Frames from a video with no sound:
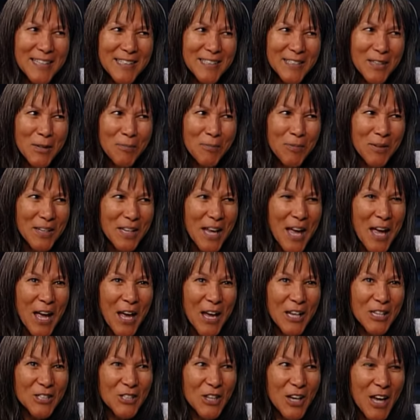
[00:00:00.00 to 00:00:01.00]
I said, but,
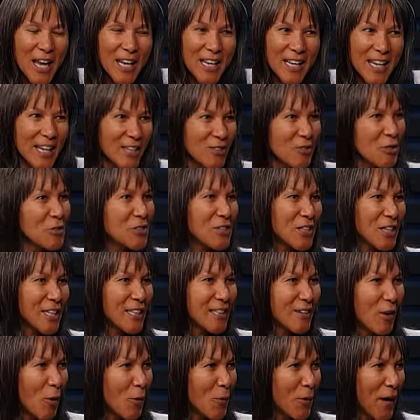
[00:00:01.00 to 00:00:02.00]
and, and you said,
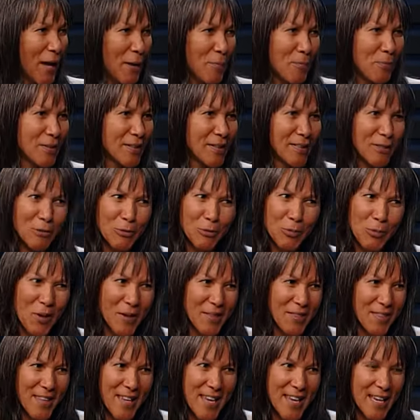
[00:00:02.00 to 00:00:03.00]
okay, but there's
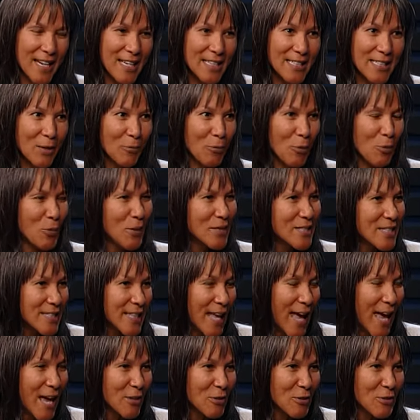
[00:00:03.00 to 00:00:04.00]
one thing. And I said, well, what's
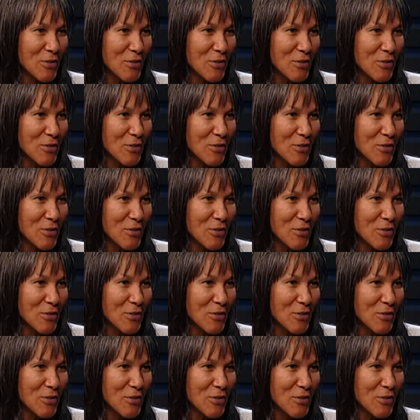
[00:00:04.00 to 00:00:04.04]
that?